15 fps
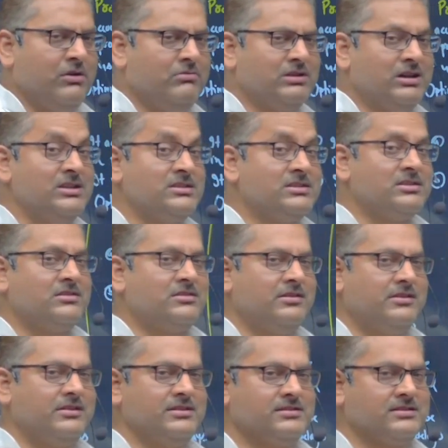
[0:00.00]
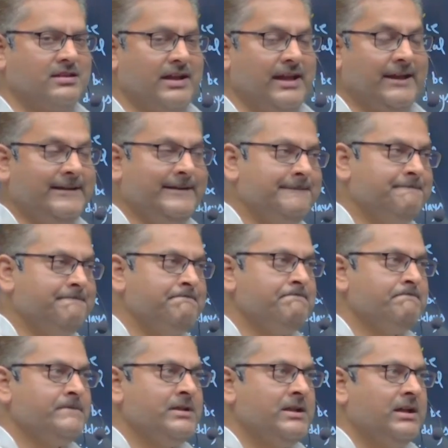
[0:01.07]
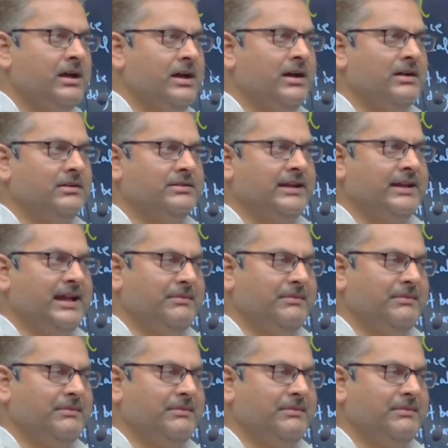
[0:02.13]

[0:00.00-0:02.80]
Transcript: uncertainties like there can